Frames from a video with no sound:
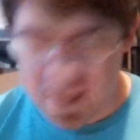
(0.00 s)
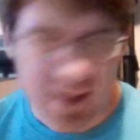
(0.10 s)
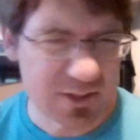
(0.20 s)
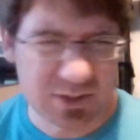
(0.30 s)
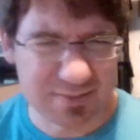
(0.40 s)
I,
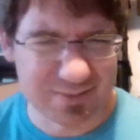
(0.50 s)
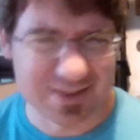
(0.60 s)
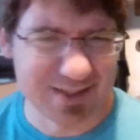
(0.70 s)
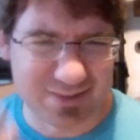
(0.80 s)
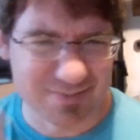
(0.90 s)
s-
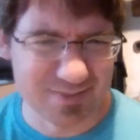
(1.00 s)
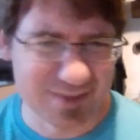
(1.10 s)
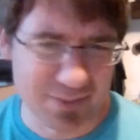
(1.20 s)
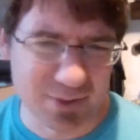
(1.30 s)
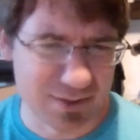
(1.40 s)

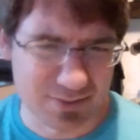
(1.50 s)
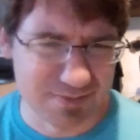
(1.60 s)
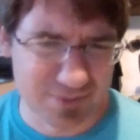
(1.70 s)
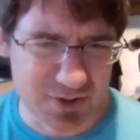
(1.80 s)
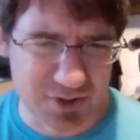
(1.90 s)
I'm gonna
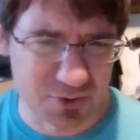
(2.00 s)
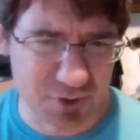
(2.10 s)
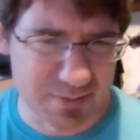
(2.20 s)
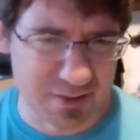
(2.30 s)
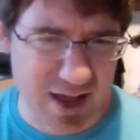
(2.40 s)
just
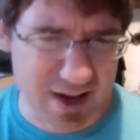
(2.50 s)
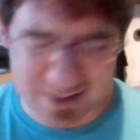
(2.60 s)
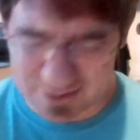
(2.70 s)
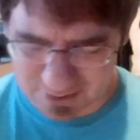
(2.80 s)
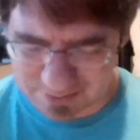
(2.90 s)
treat Milani
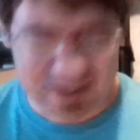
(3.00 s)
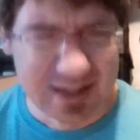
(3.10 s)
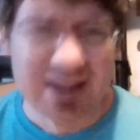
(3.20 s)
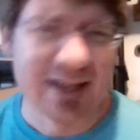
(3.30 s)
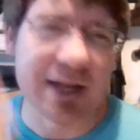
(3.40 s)
as
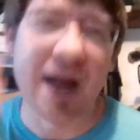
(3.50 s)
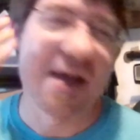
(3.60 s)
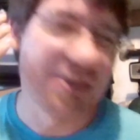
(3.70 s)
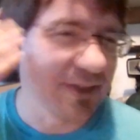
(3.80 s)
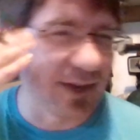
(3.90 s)
because
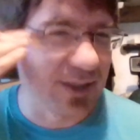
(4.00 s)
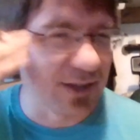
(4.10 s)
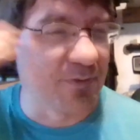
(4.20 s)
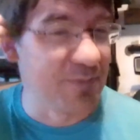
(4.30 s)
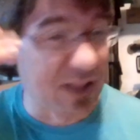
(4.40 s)
I think
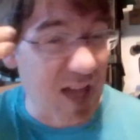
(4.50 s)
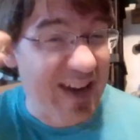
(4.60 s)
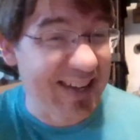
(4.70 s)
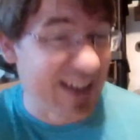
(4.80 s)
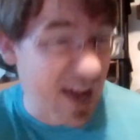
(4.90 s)
of
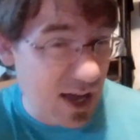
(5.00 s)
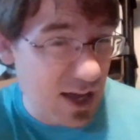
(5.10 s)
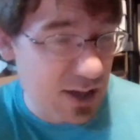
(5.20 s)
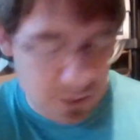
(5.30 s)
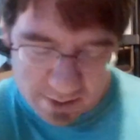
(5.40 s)
Melania,
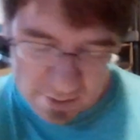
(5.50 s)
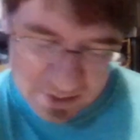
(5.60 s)
right?